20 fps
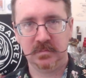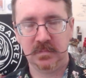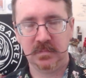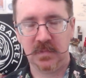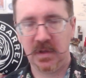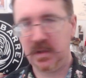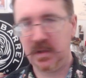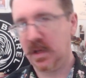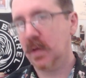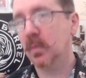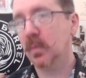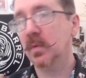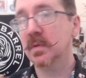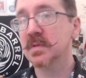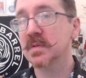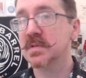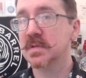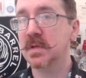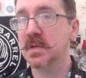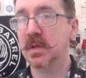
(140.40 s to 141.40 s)
And I will
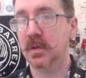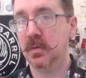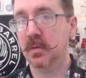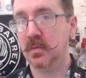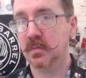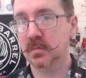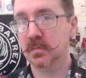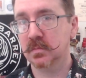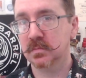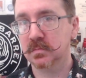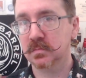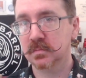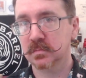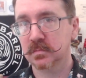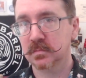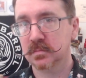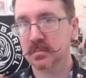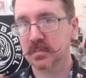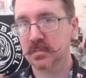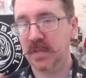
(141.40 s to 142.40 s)
see you
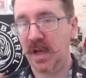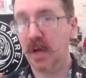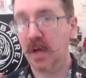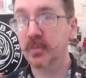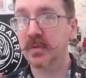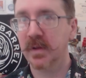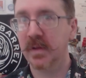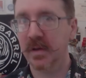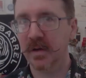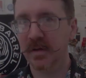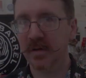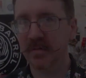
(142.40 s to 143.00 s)
out there.